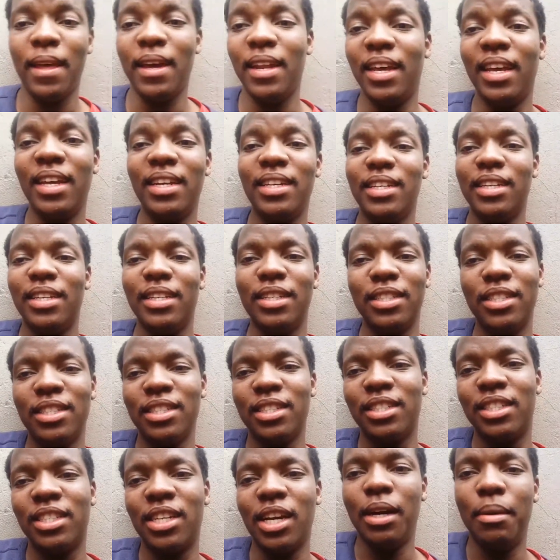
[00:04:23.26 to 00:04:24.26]
That ending
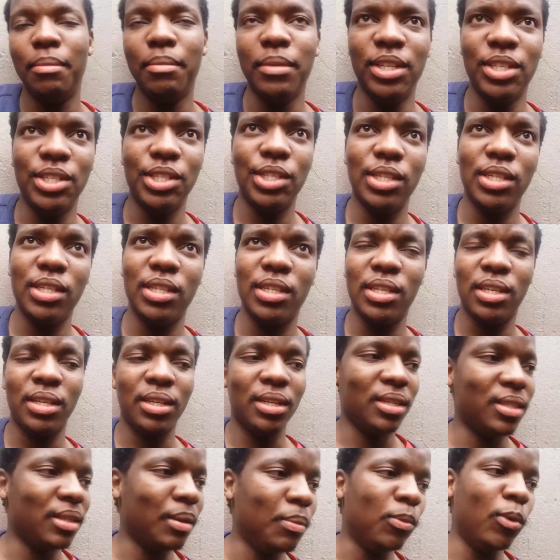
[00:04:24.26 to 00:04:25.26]
just got me shook
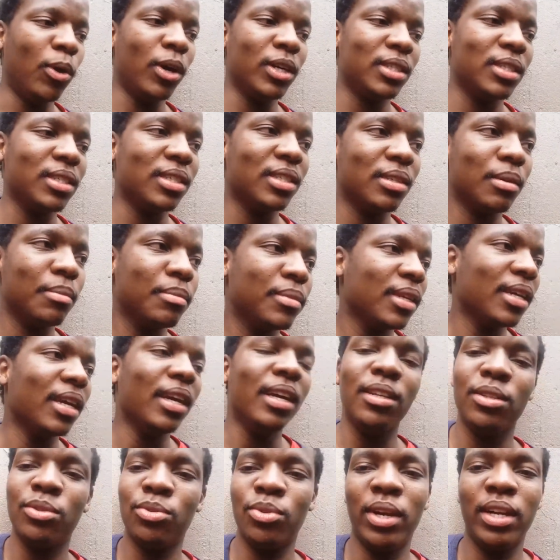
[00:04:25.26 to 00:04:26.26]
because I'm watching something
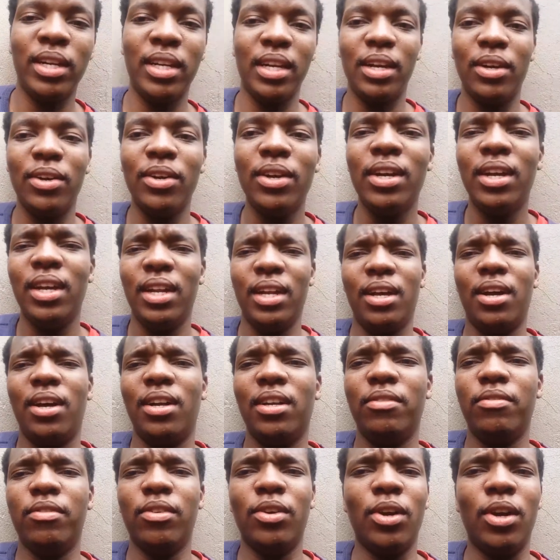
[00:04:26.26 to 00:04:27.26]
else right now.
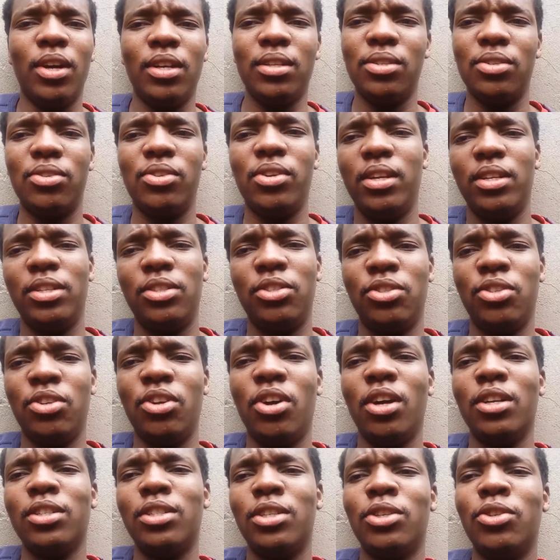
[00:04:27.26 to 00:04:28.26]
Can't even
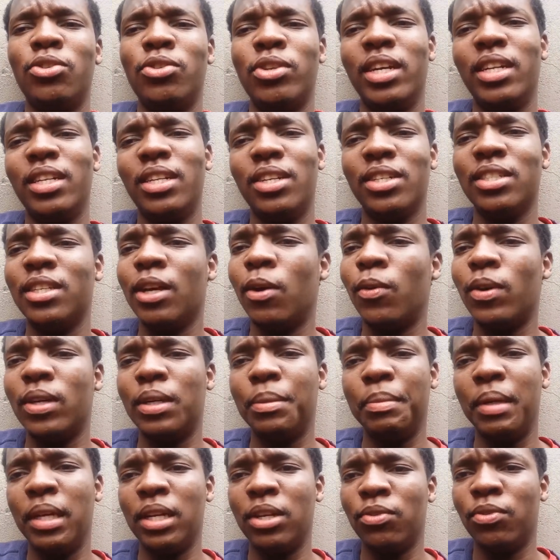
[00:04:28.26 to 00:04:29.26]
concentrate because I want
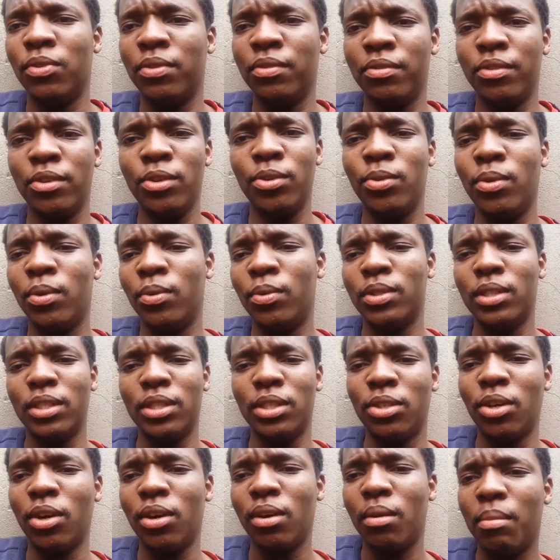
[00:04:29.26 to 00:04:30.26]
to make a review. I want
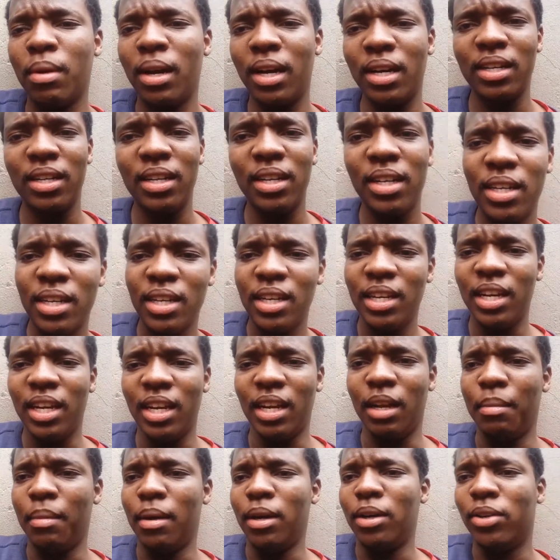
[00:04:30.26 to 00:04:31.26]
to talk about it.
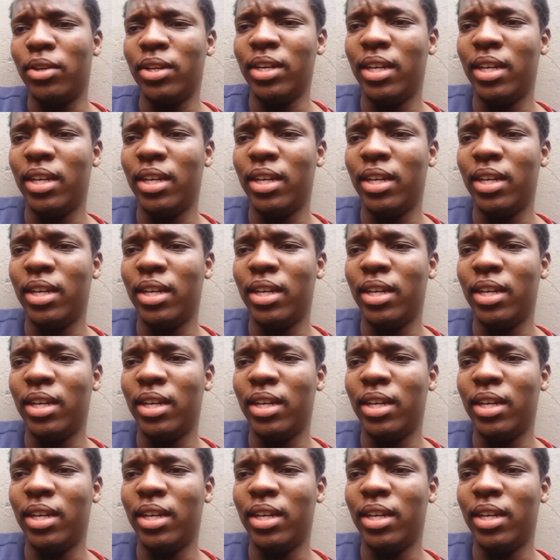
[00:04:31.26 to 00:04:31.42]
I'm out